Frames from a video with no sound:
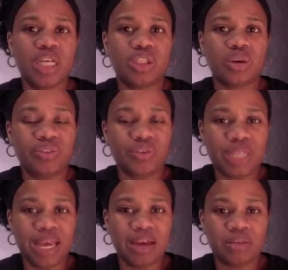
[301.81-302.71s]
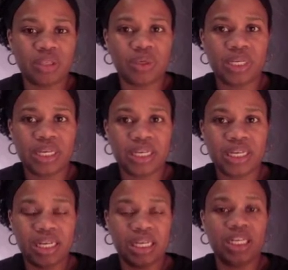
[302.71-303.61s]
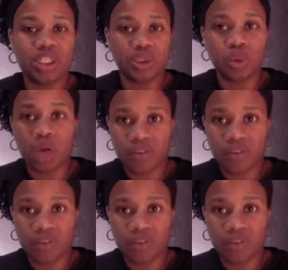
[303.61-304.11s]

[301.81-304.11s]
So if you downloaded each one